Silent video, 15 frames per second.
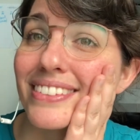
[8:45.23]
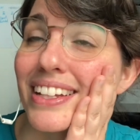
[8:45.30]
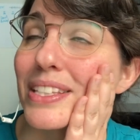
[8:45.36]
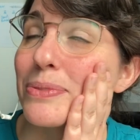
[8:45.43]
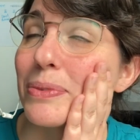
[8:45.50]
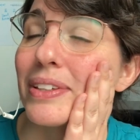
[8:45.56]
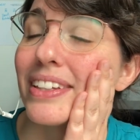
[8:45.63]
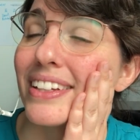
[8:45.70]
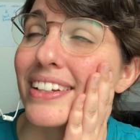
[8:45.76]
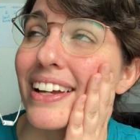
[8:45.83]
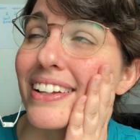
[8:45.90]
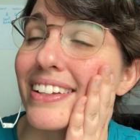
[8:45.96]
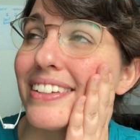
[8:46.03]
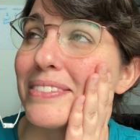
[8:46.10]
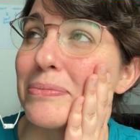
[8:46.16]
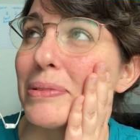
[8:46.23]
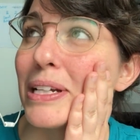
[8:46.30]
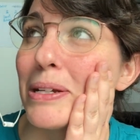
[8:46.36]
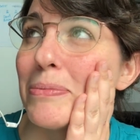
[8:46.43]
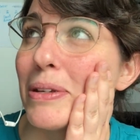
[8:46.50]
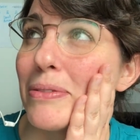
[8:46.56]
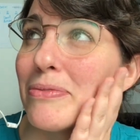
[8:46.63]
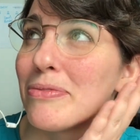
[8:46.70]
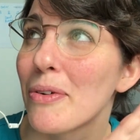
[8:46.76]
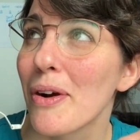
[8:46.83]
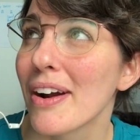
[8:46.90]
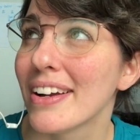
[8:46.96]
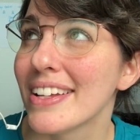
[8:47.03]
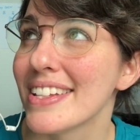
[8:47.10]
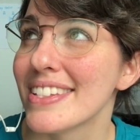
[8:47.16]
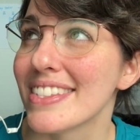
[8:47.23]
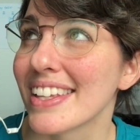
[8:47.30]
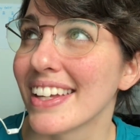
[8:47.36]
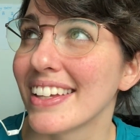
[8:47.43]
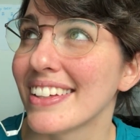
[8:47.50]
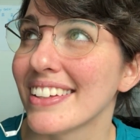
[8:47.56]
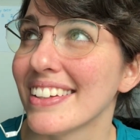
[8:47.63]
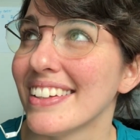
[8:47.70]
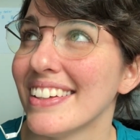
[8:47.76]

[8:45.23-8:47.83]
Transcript: That's one thing I can blame him for, is like